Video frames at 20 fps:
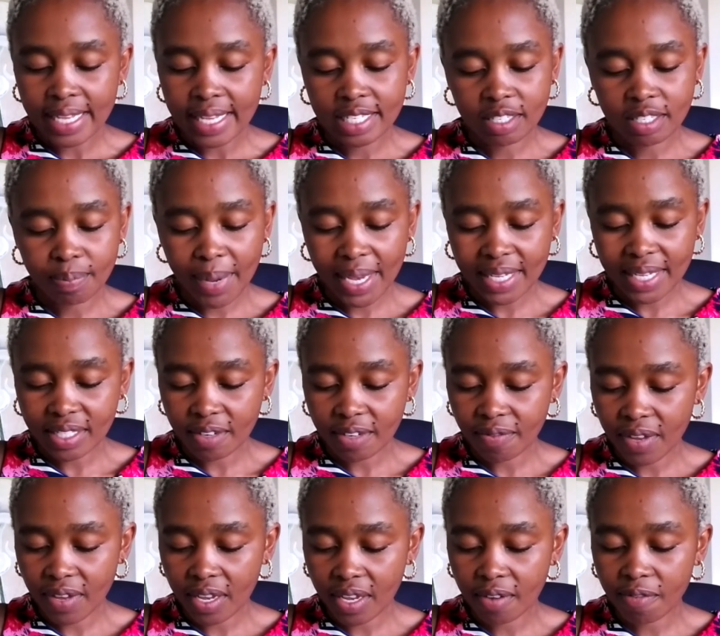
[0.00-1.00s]

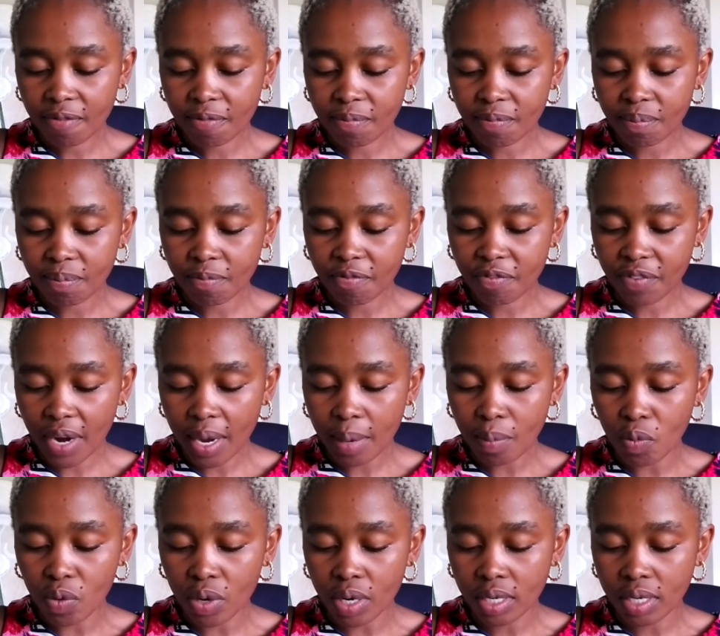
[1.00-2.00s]
Specific
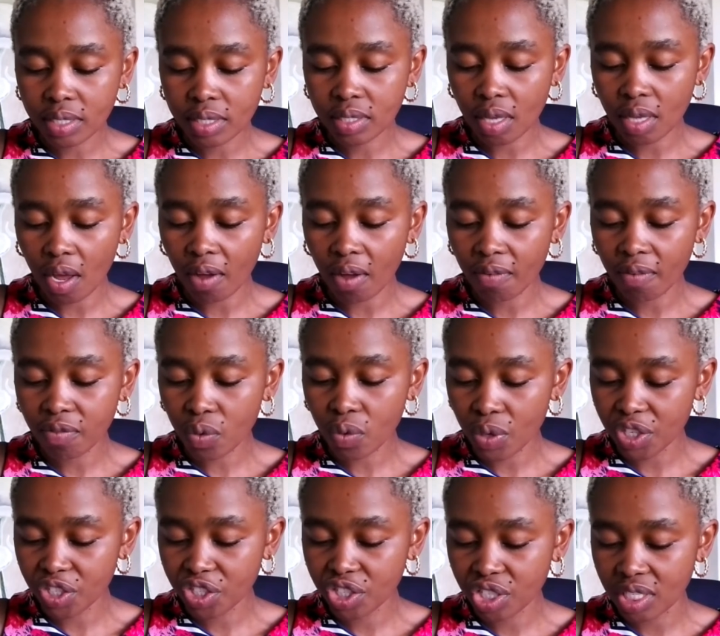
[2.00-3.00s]
frameworks of
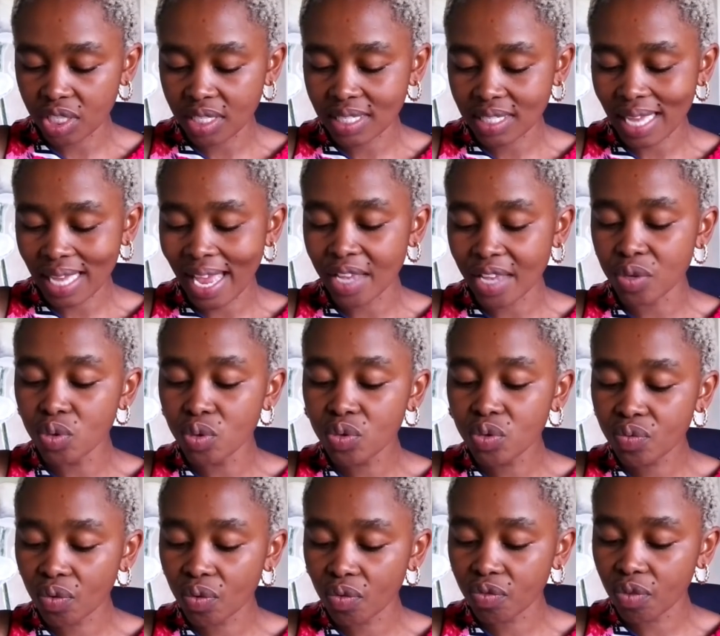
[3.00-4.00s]
questions are
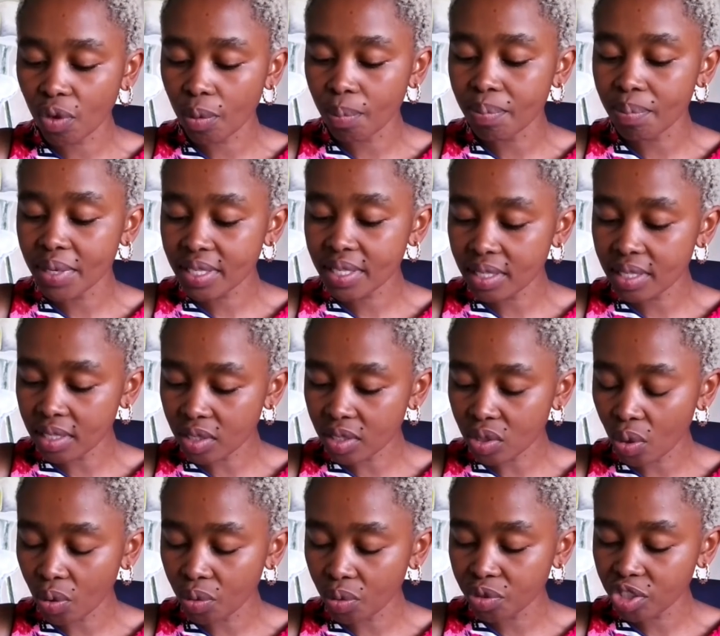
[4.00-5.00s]
useful for
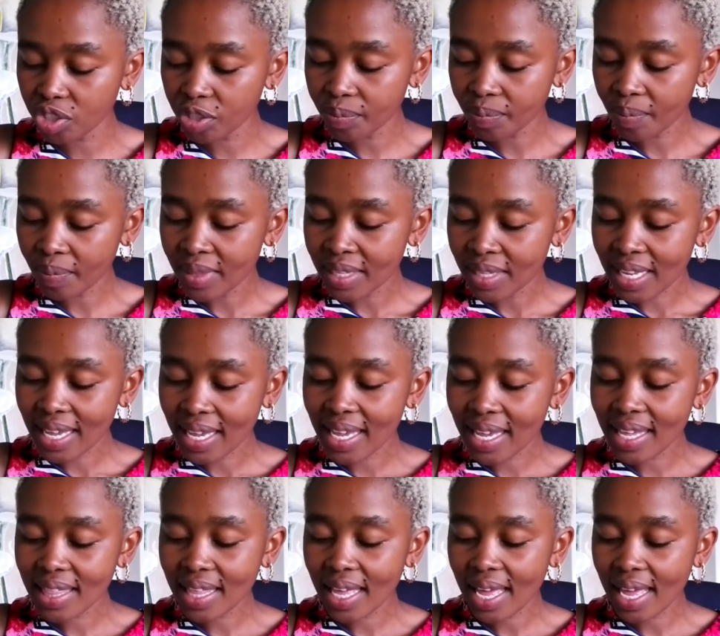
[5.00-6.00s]
business coach,
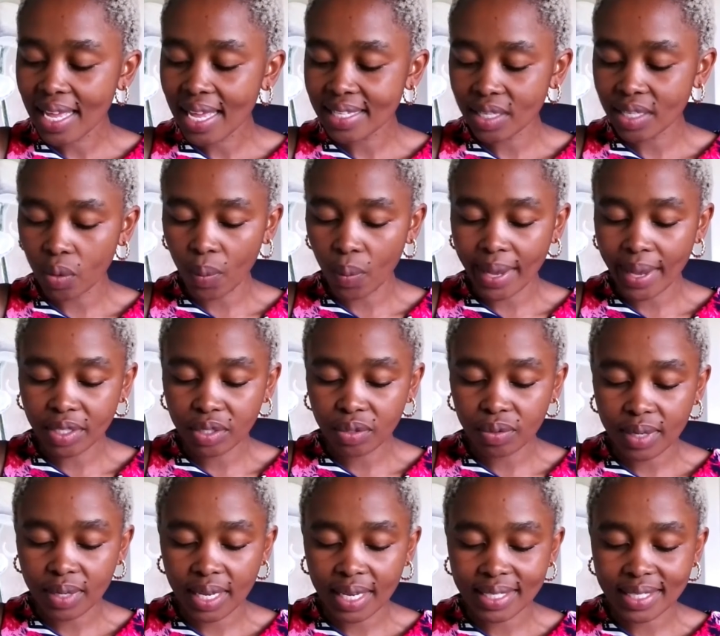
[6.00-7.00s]
either as a way
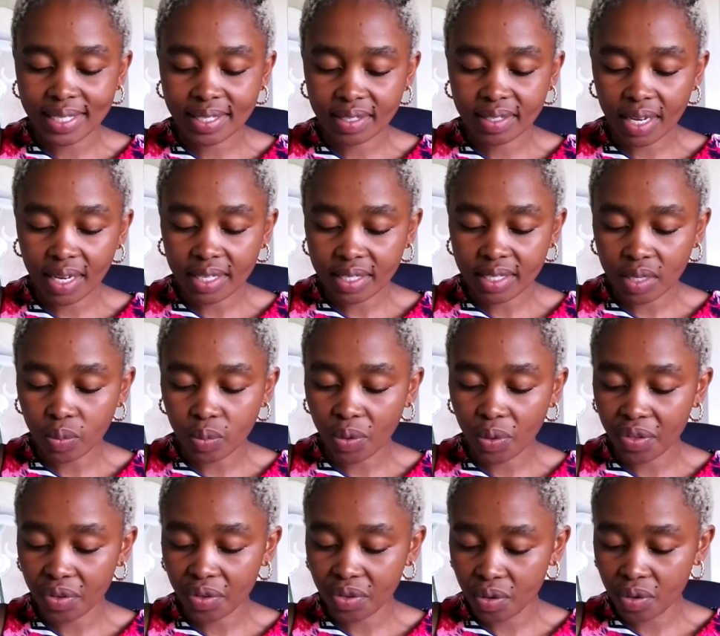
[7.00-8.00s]
to get started
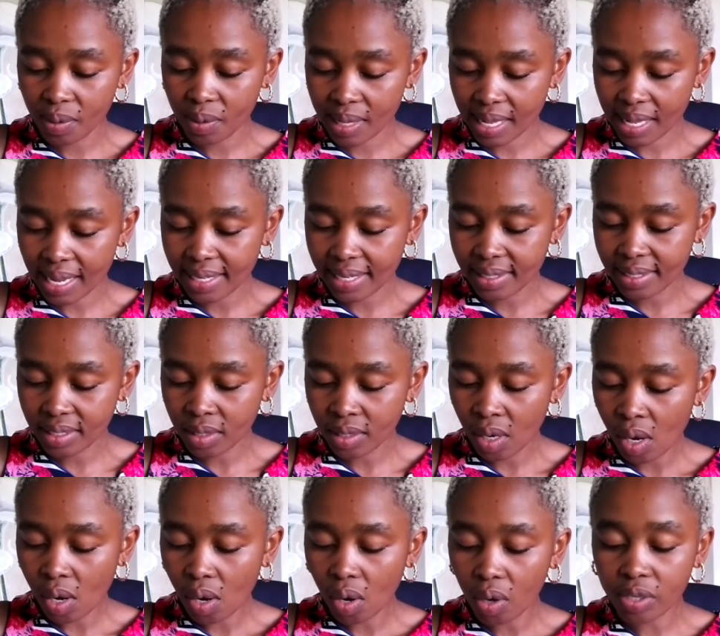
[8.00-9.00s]
with a new client
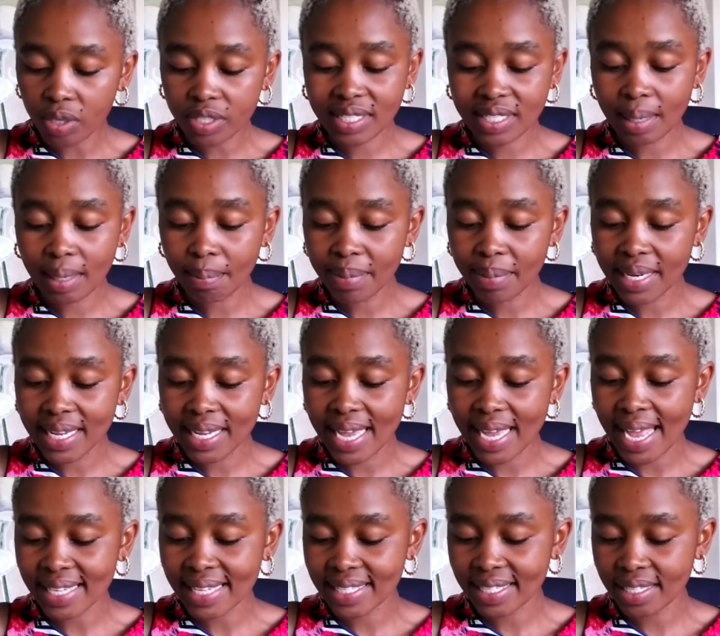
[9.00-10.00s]
or
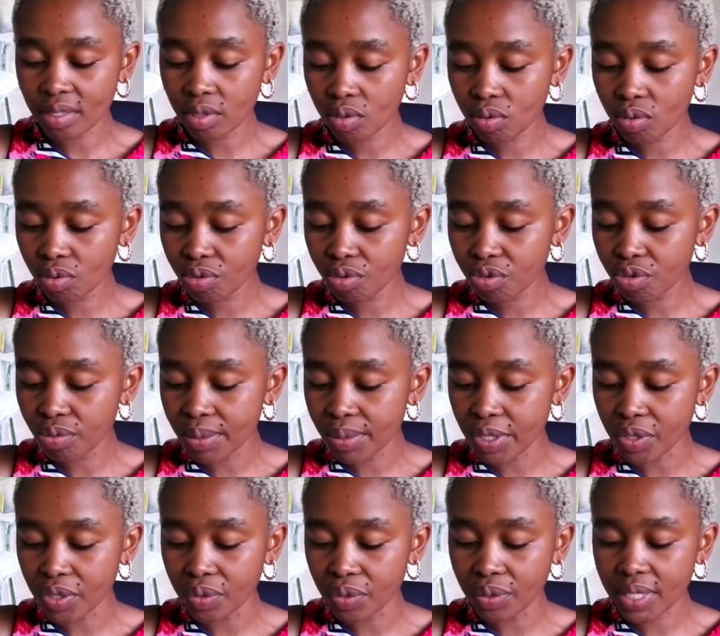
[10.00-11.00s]
simply as a tool to be
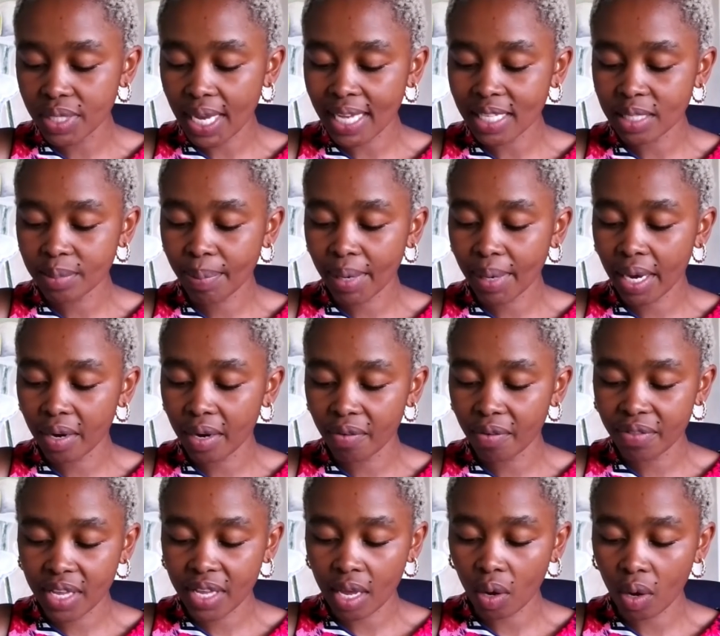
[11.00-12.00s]
used as part
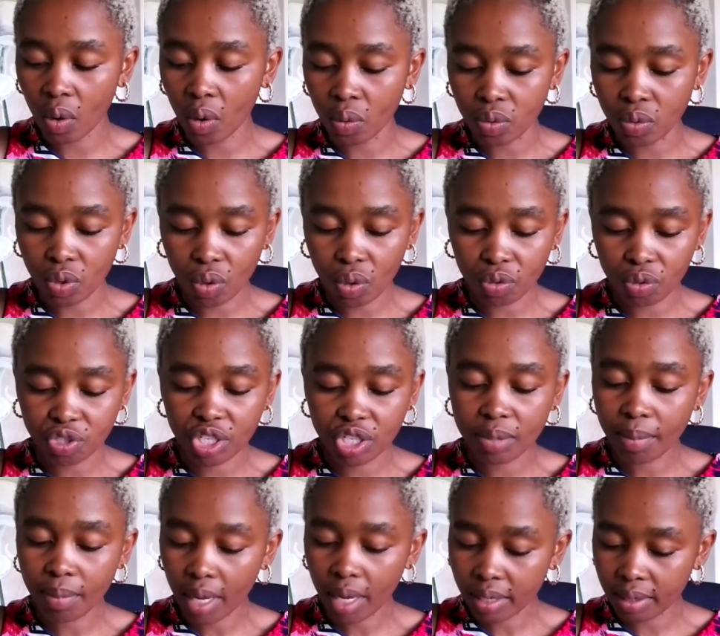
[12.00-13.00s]
of their own
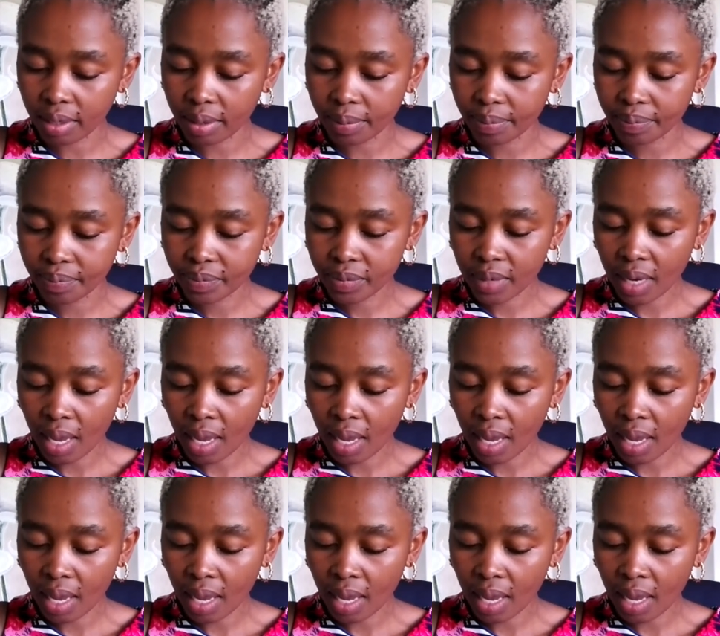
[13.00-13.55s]
coaching model.